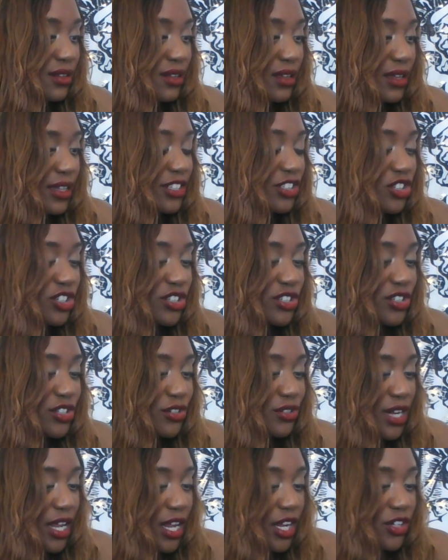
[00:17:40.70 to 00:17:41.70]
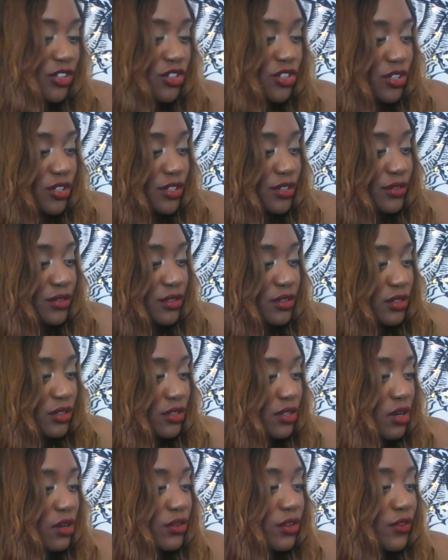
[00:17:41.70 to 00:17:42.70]
And it's just your nature. You
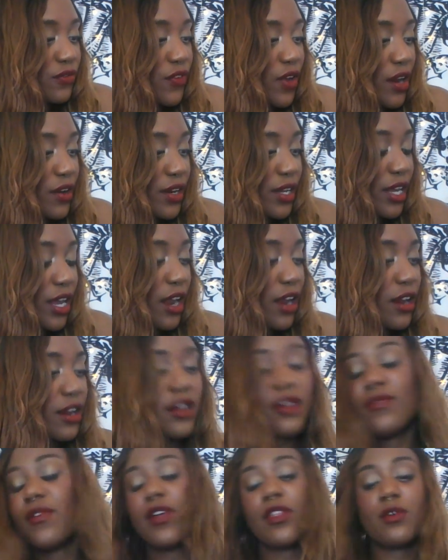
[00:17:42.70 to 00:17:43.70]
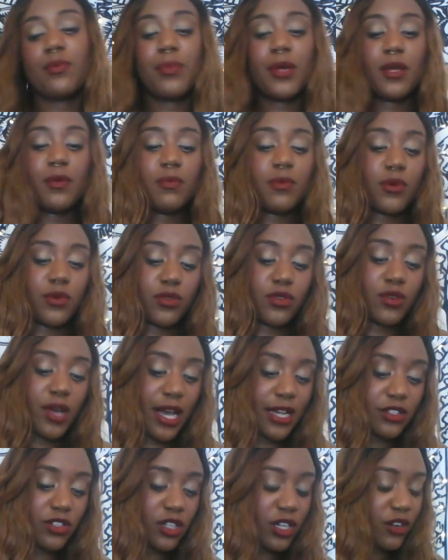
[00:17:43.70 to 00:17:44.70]
know, you're very caring of other people. You
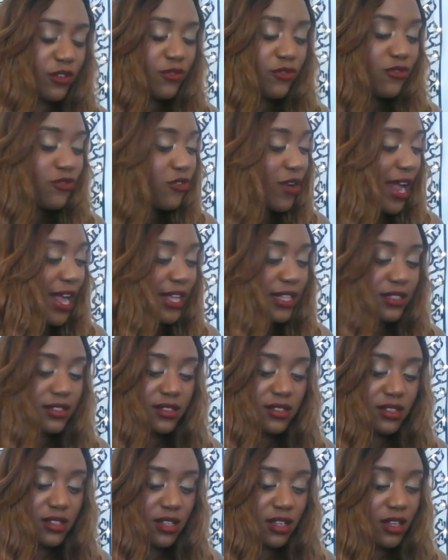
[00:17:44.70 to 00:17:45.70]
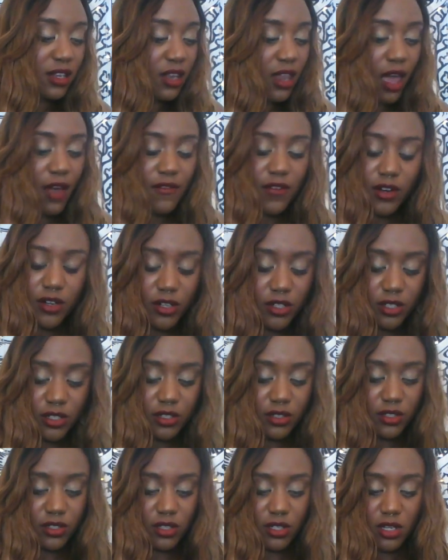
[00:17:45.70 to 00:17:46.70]
guys are good friends, good
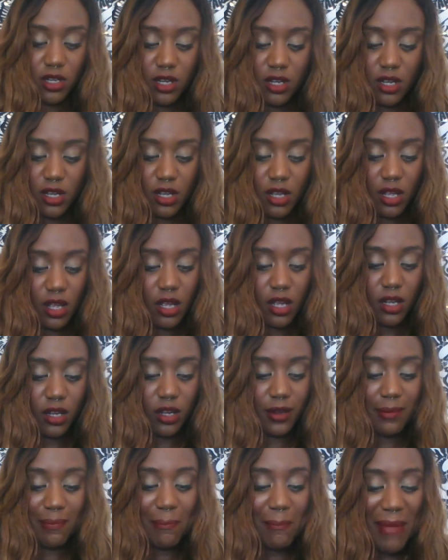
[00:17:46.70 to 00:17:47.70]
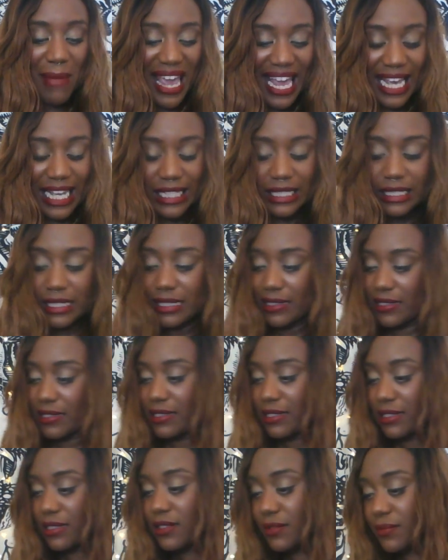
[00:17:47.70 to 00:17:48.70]
lovers, good
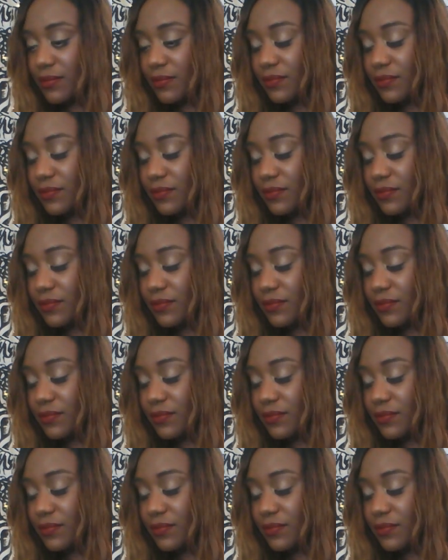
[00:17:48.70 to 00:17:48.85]
mates.